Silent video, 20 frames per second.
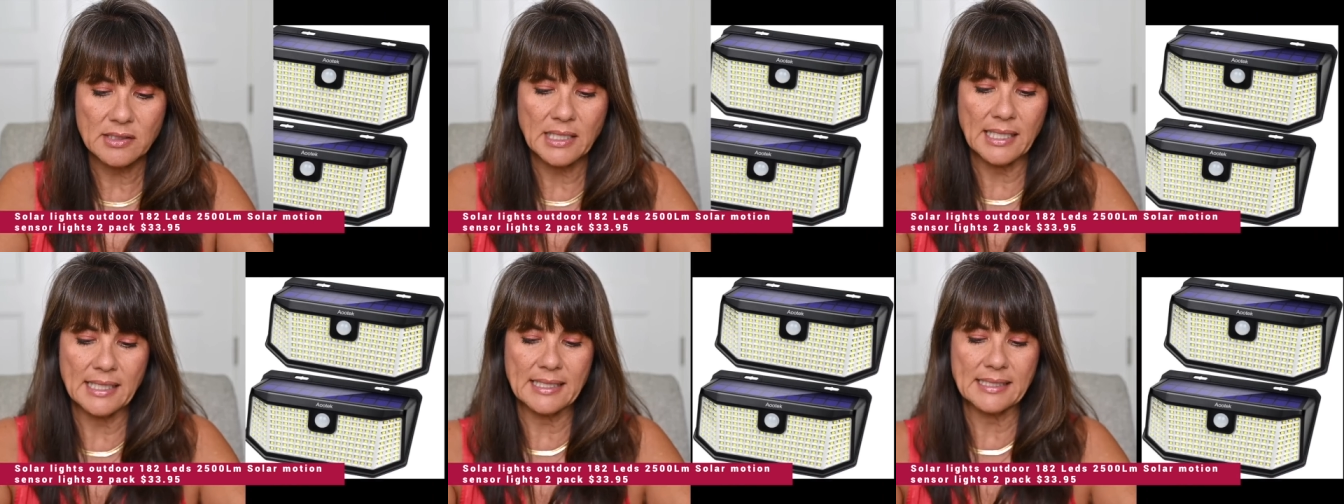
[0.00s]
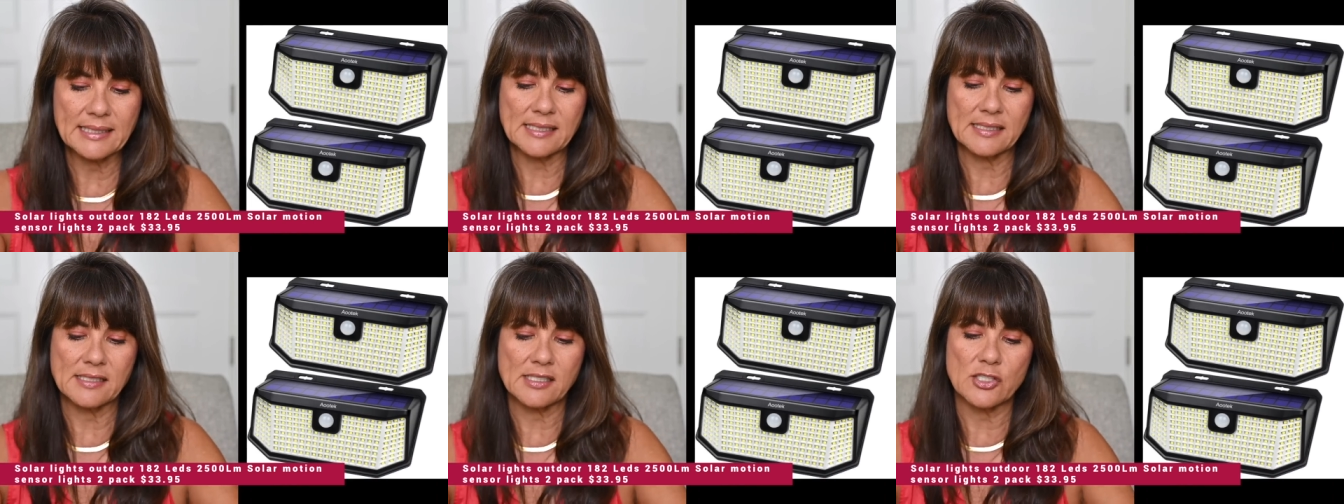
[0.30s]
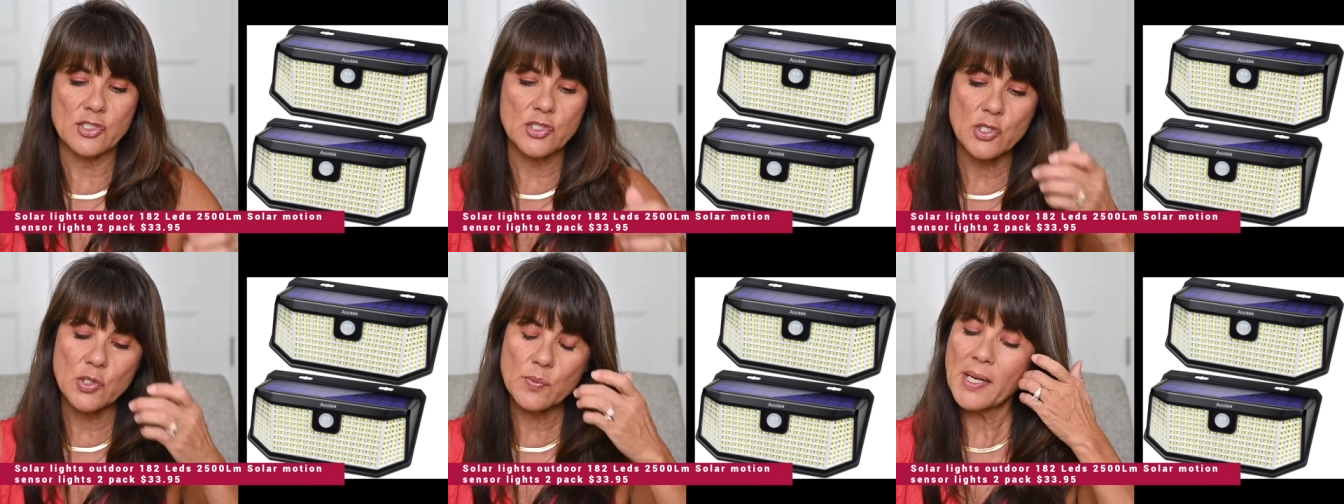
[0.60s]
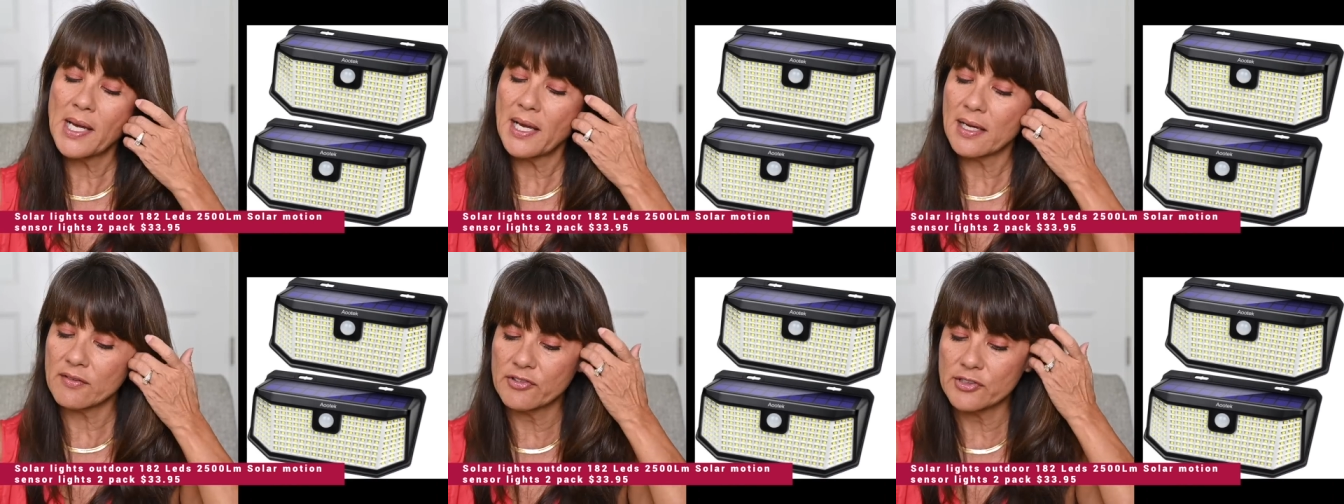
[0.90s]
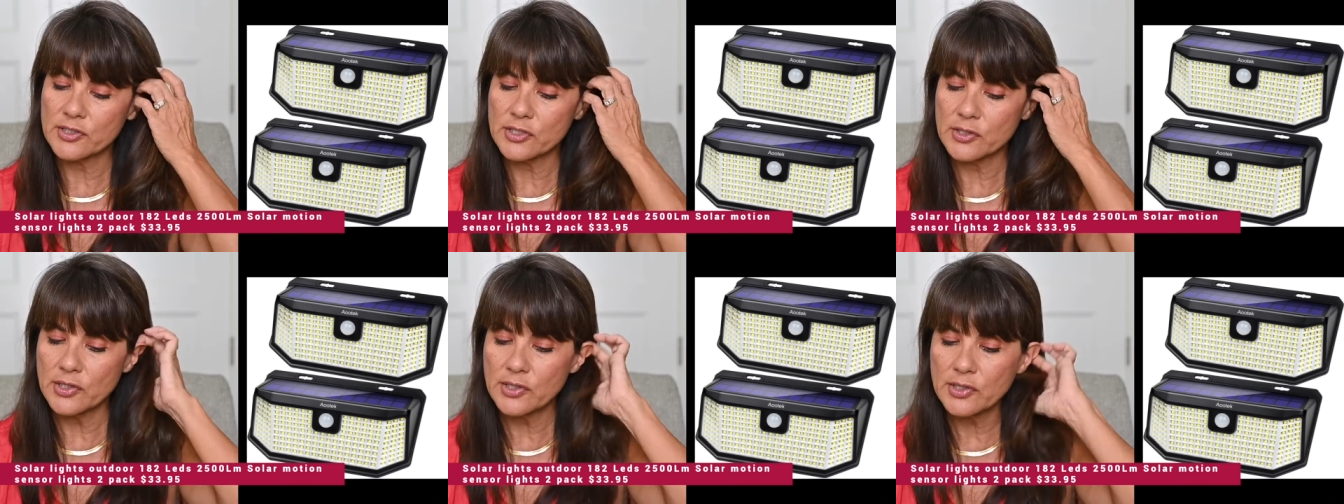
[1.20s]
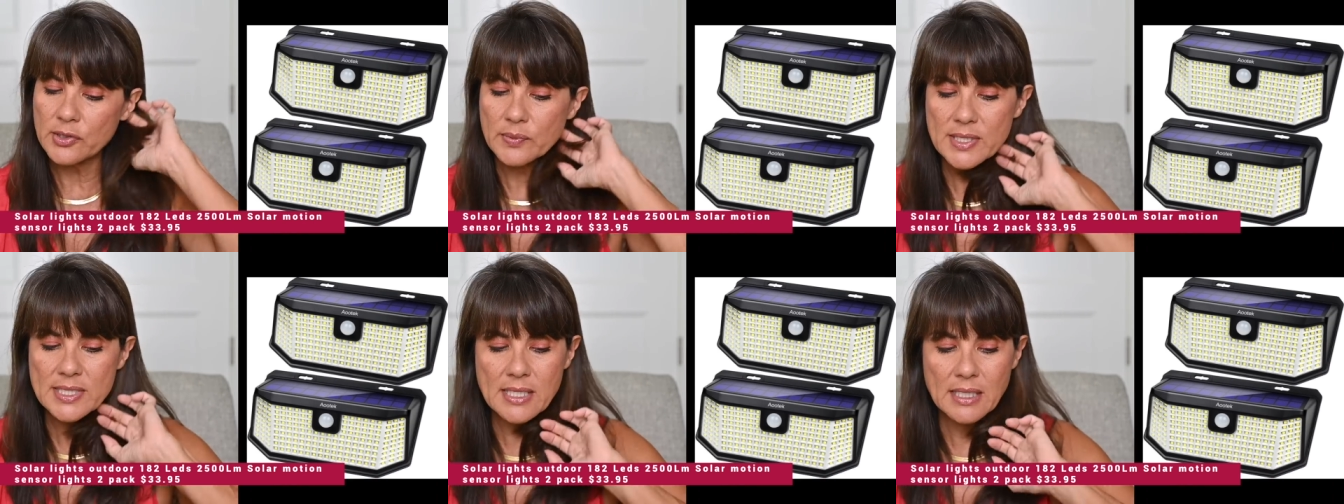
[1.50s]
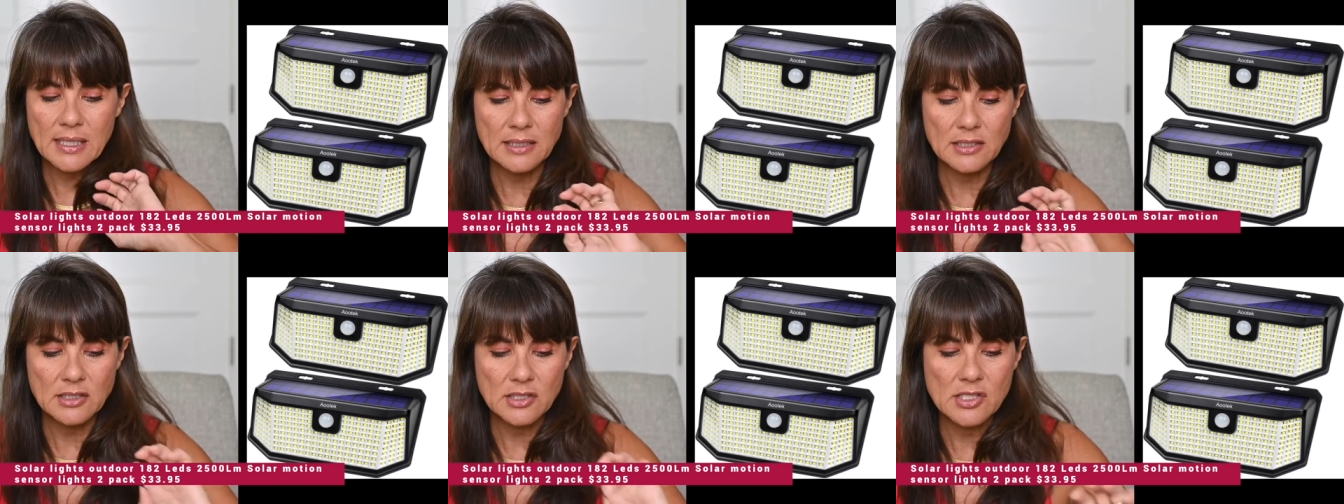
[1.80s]
lights. It's a two-pack for thirty-three
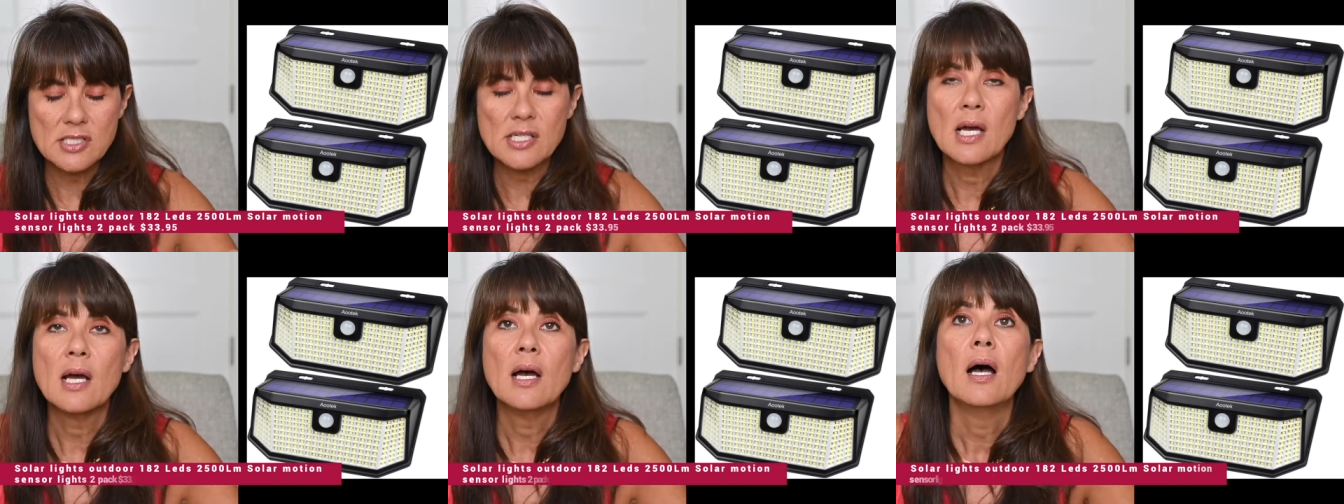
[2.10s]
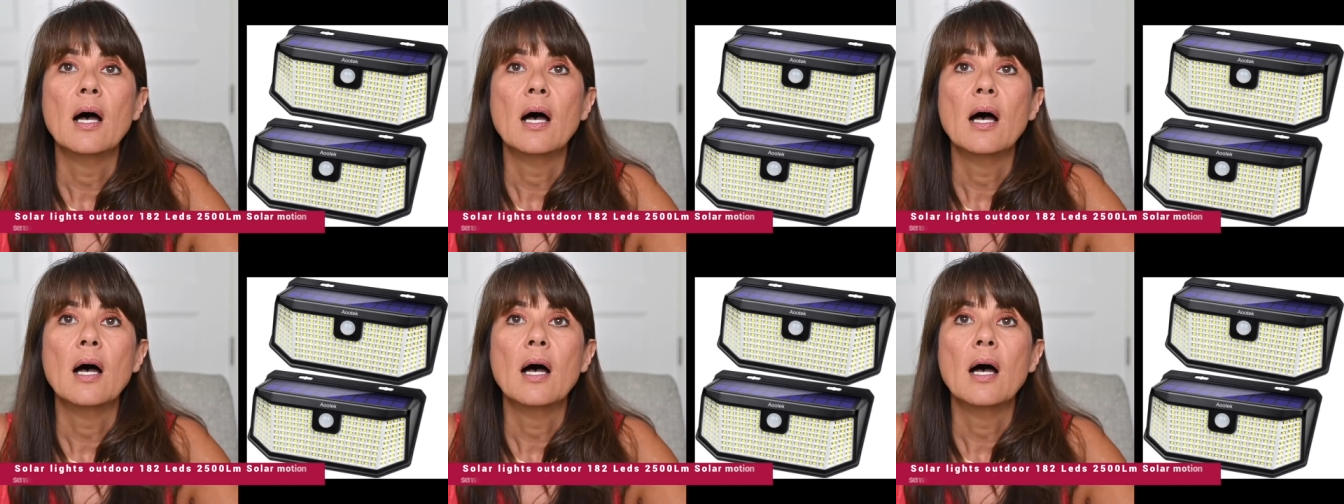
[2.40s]
dollars.